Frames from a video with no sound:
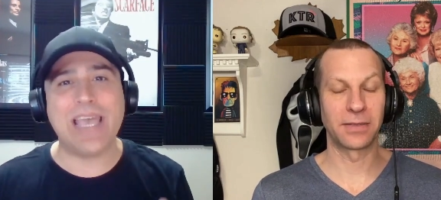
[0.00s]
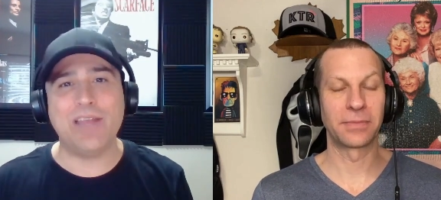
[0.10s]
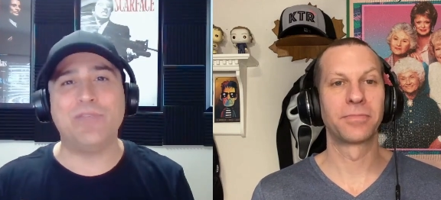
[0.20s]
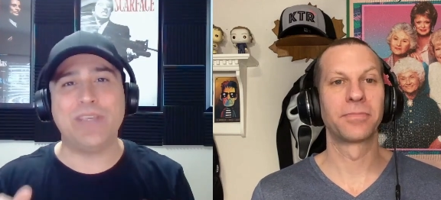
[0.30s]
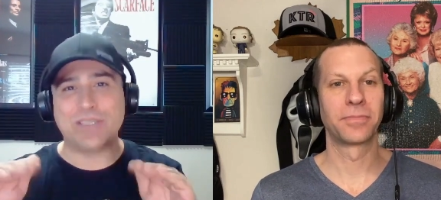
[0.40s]

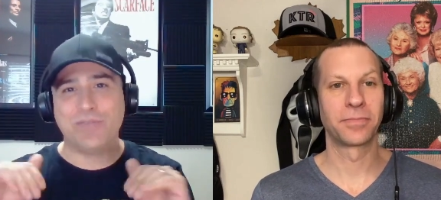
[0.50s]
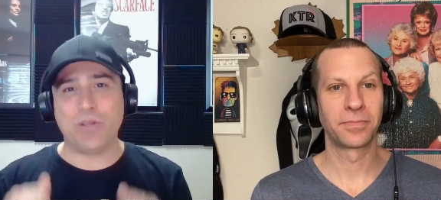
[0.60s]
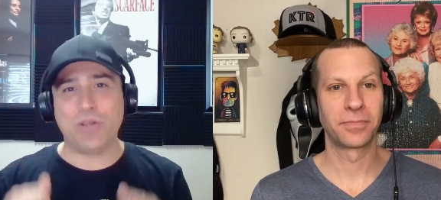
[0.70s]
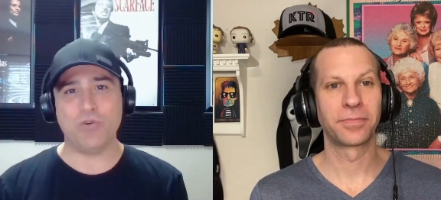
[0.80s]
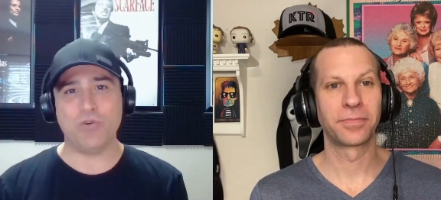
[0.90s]
Speaker 1: envious
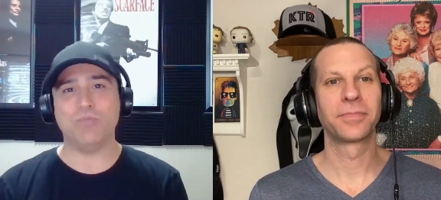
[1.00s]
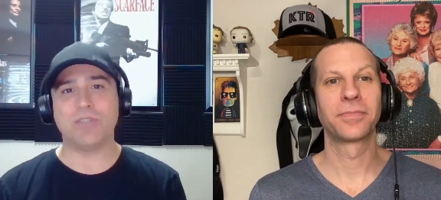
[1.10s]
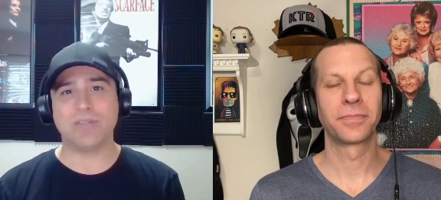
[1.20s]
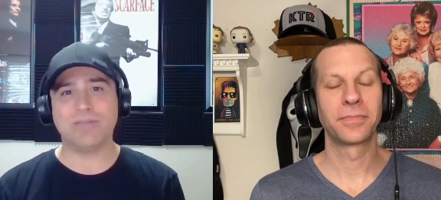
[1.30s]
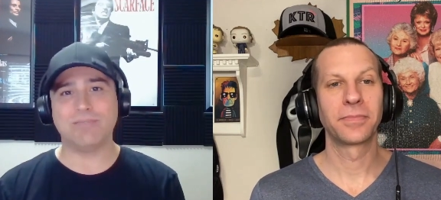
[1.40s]
of their
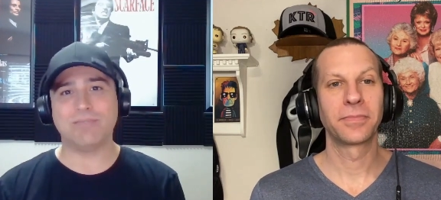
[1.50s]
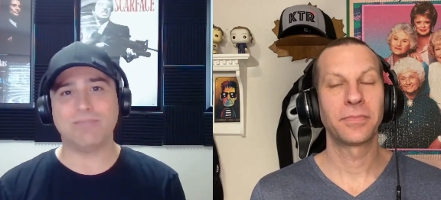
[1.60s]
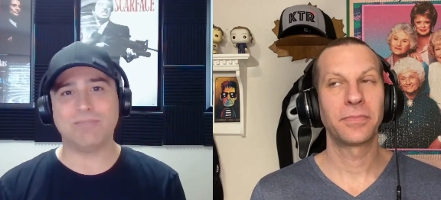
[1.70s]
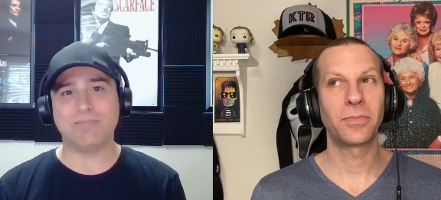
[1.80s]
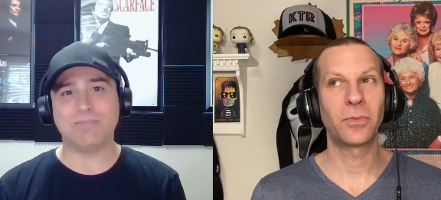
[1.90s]
rooms.
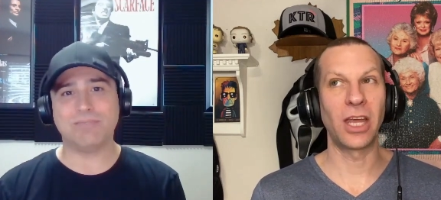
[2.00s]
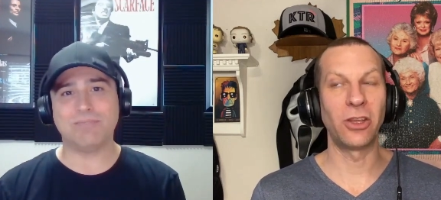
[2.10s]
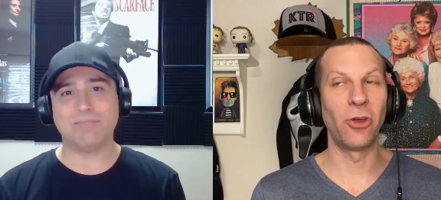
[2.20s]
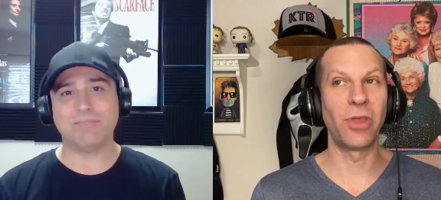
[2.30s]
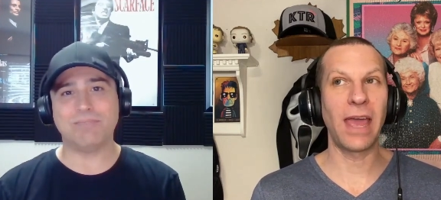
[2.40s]
Yeah,
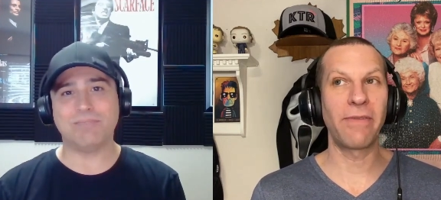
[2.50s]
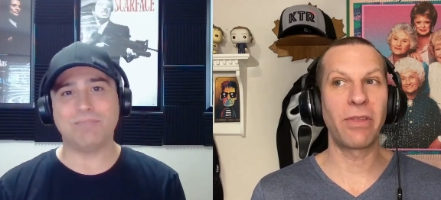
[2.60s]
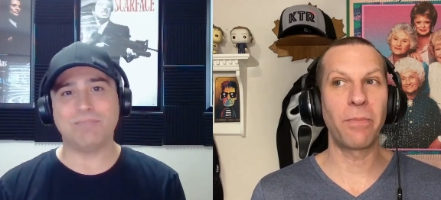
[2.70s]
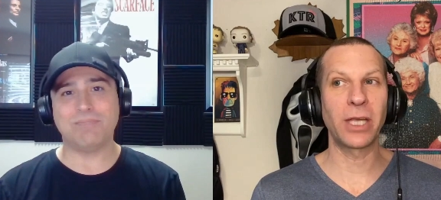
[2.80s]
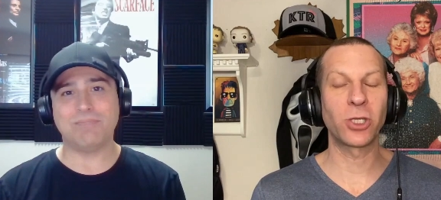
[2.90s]
no, they have
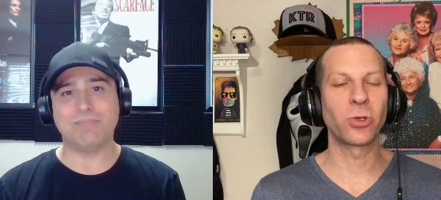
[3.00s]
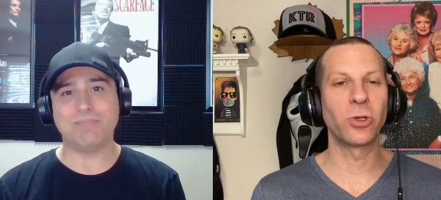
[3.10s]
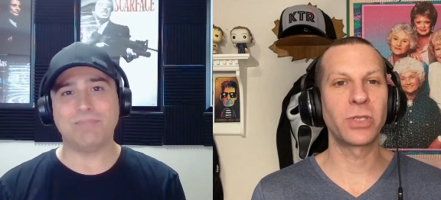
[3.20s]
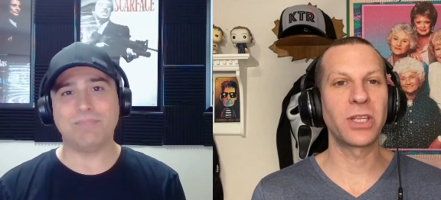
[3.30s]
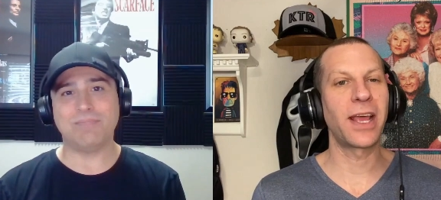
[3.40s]
the best
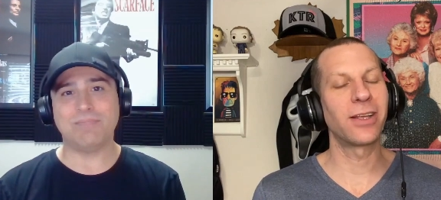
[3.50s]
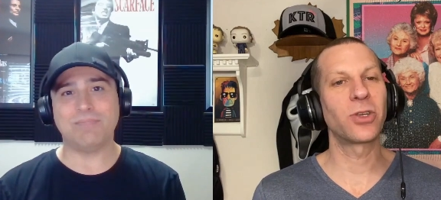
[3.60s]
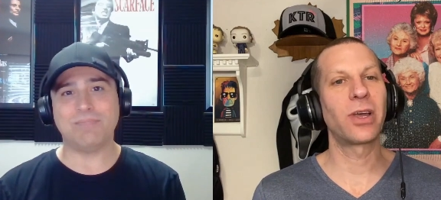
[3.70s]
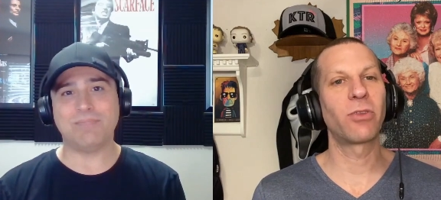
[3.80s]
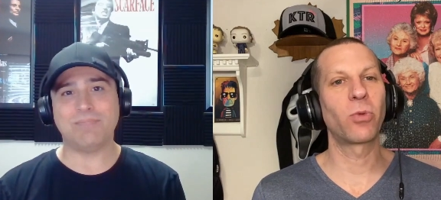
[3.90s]
rooms, and they
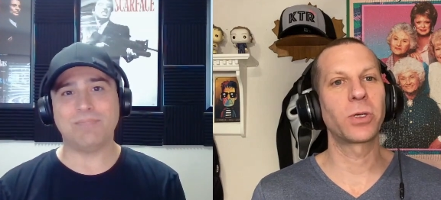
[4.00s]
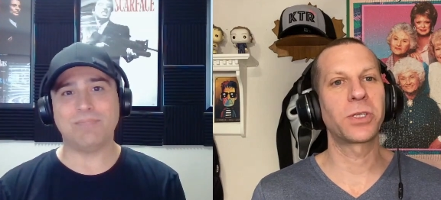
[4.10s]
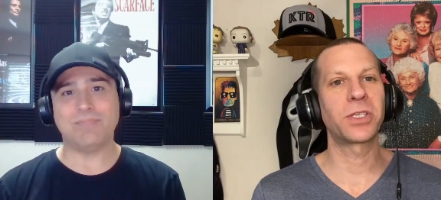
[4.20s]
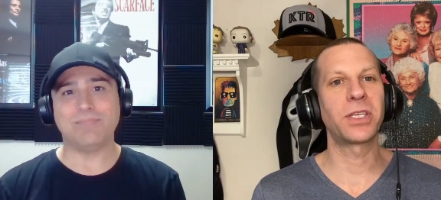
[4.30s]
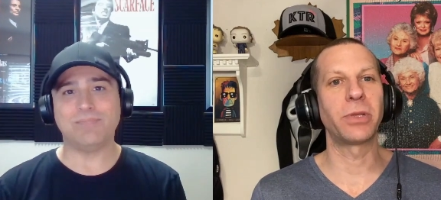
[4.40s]
also have the
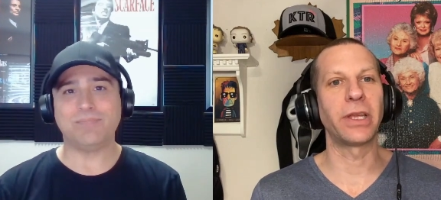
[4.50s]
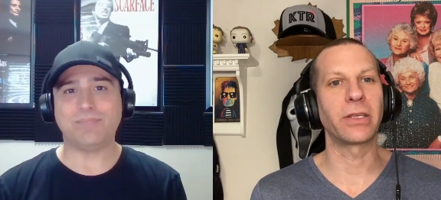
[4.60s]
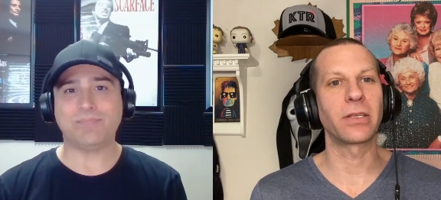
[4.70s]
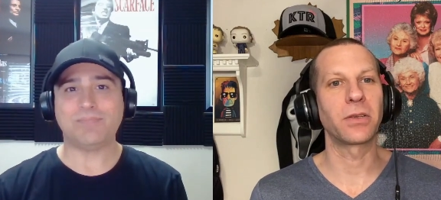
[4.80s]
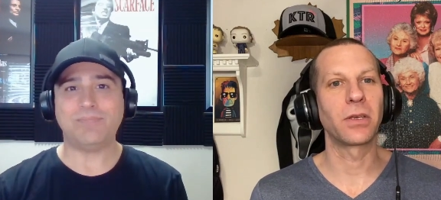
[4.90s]
worst
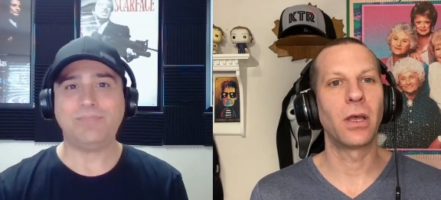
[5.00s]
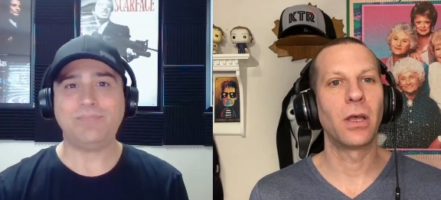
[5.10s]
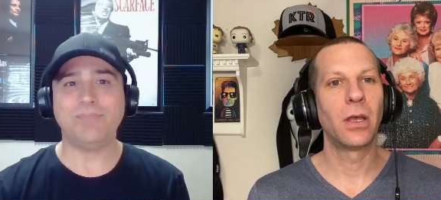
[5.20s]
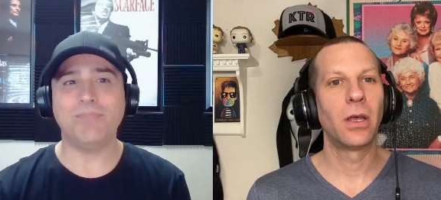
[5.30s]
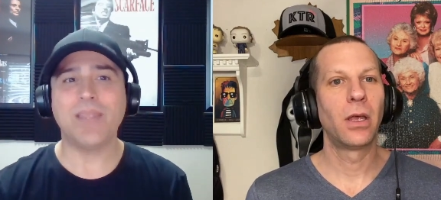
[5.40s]
siblings.
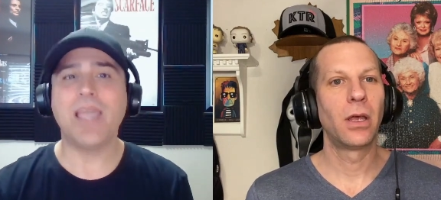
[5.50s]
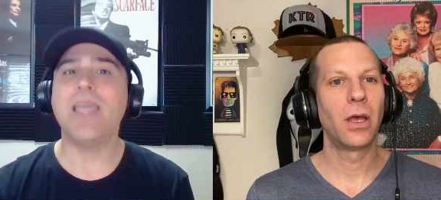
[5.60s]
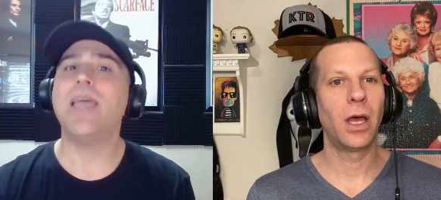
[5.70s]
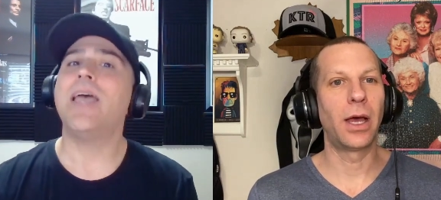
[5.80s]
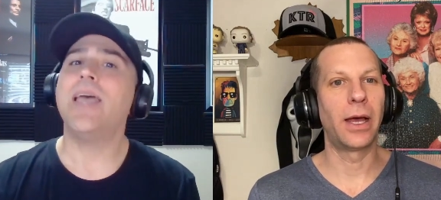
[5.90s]

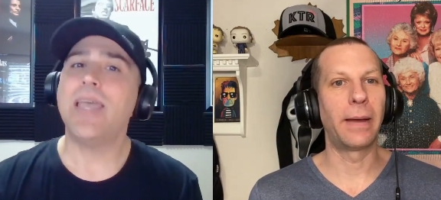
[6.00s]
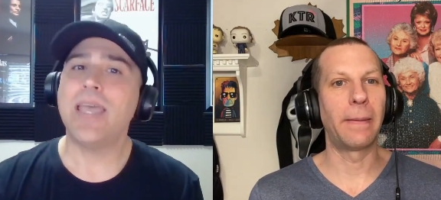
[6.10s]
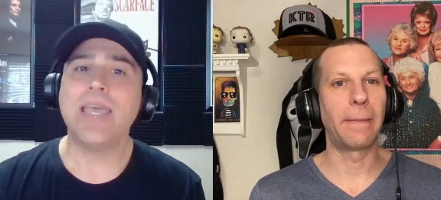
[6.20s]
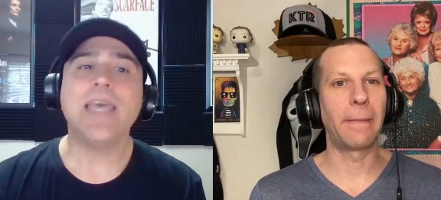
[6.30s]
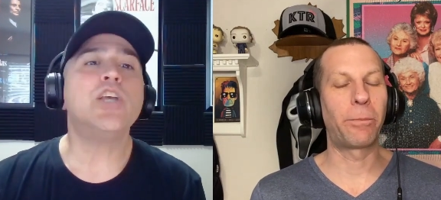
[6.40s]

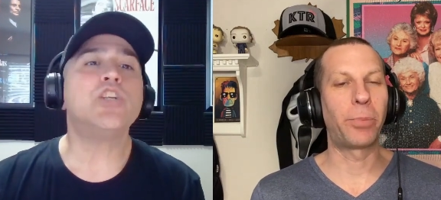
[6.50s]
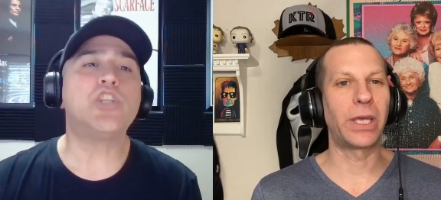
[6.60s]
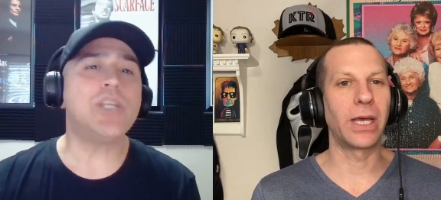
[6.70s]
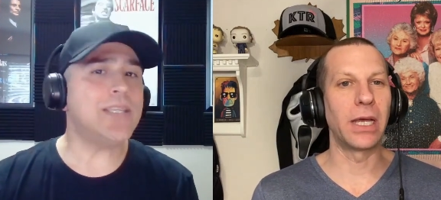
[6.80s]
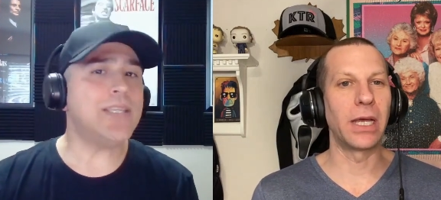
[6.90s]

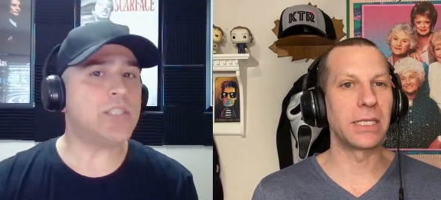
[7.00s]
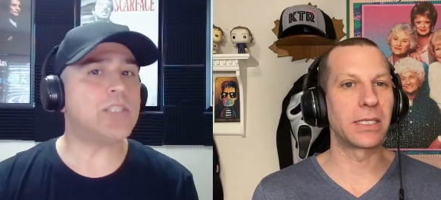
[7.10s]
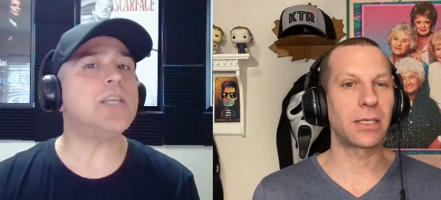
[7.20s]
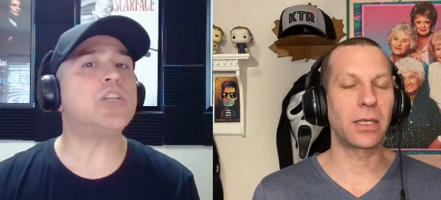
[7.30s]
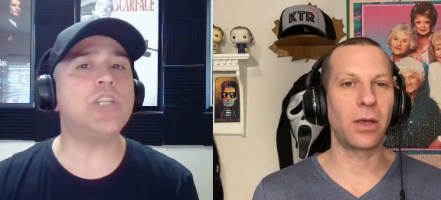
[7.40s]

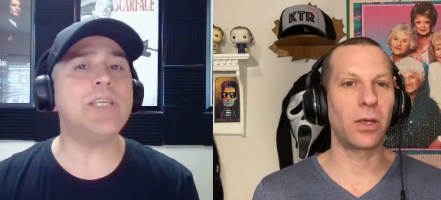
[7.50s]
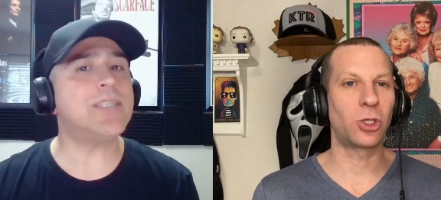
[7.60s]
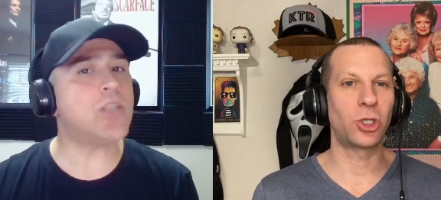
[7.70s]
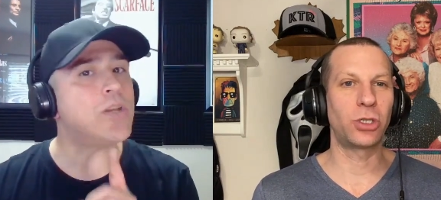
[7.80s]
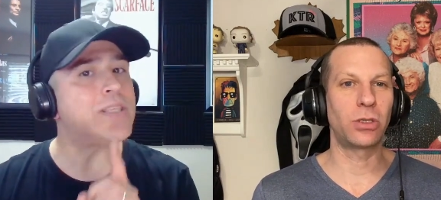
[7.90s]
Speaker 2: Because she
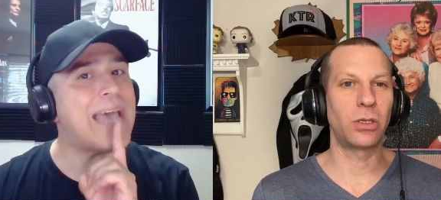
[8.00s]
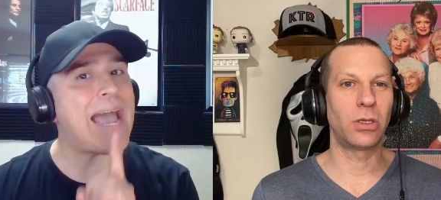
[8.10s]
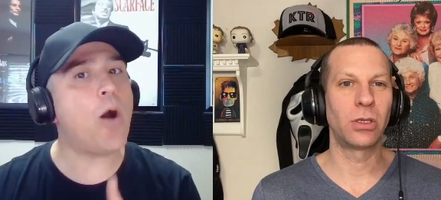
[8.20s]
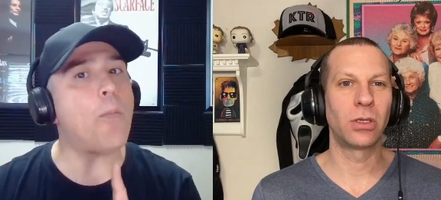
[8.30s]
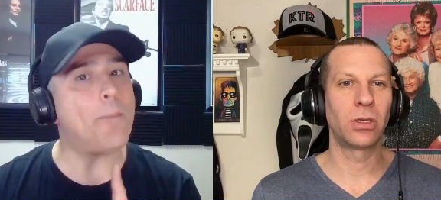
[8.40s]
starts
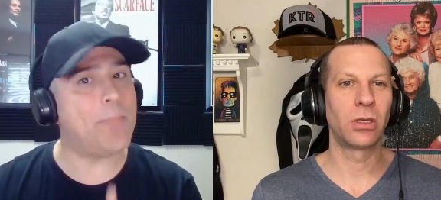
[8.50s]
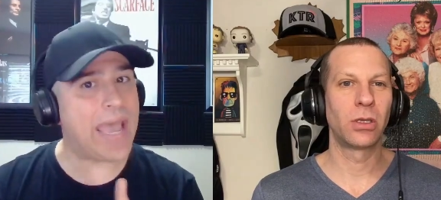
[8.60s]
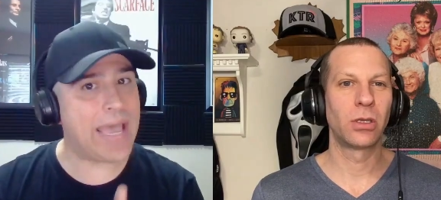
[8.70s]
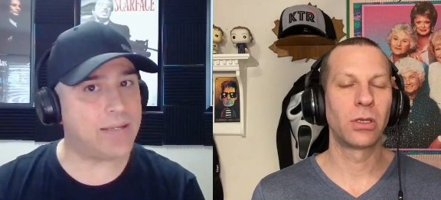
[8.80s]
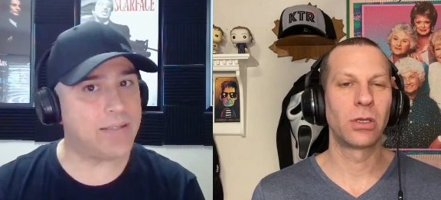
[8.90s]
out
Speaker 1: bad.